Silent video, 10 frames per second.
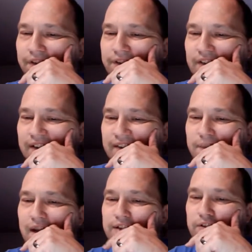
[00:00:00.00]
fish like the
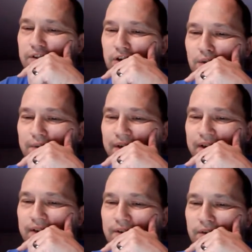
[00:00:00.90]
mandarin
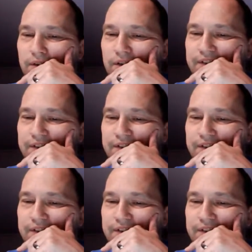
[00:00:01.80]
goby or